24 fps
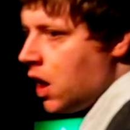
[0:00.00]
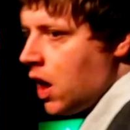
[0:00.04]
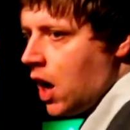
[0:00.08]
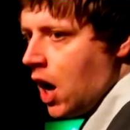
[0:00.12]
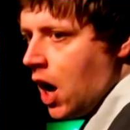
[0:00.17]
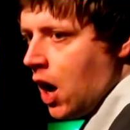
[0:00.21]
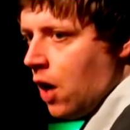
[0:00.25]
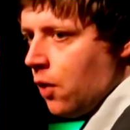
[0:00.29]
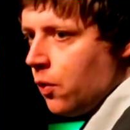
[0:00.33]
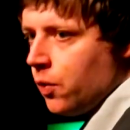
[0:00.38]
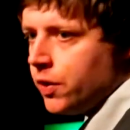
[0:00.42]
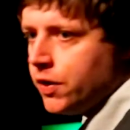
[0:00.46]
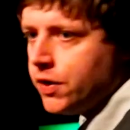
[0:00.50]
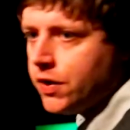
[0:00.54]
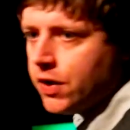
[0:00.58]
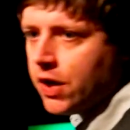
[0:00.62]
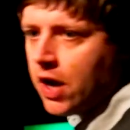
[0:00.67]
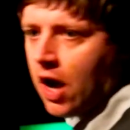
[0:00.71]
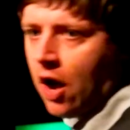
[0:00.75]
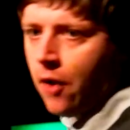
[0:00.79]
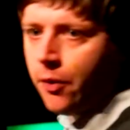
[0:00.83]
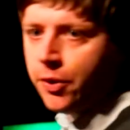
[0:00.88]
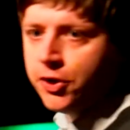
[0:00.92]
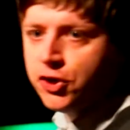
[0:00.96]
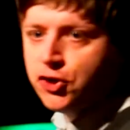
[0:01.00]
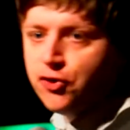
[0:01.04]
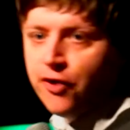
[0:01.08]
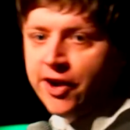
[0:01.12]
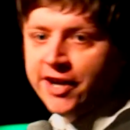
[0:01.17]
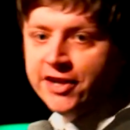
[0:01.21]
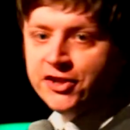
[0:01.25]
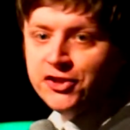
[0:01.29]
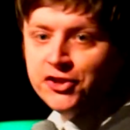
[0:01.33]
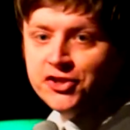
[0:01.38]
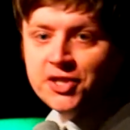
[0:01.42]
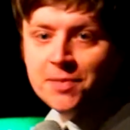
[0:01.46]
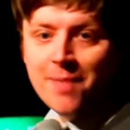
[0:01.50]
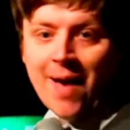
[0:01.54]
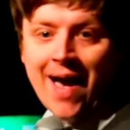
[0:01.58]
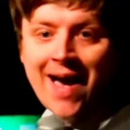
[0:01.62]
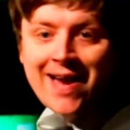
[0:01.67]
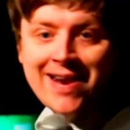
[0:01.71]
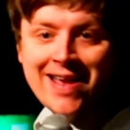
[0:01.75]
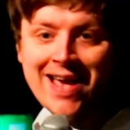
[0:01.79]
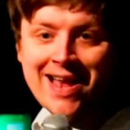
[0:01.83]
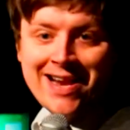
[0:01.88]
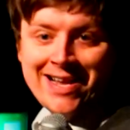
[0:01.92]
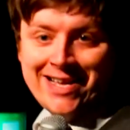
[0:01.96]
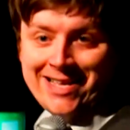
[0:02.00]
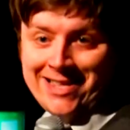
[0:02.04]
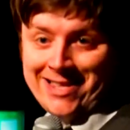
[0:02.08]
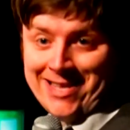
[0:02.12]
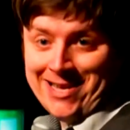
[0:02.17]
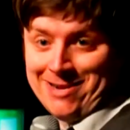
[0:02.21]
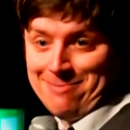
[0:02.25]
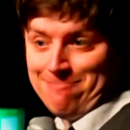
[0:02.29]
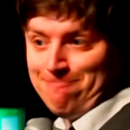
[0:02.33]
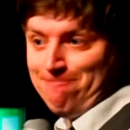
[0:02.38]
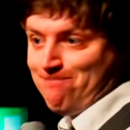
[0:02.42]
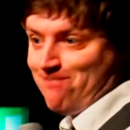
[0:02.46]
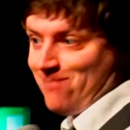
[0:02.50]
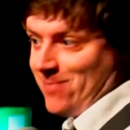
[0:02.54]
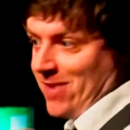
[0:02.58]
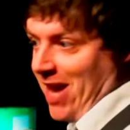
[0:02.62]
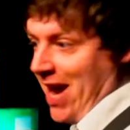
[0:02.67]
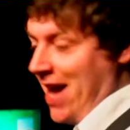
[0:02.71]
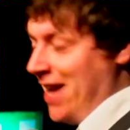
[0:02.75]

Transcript: I would drink just about anything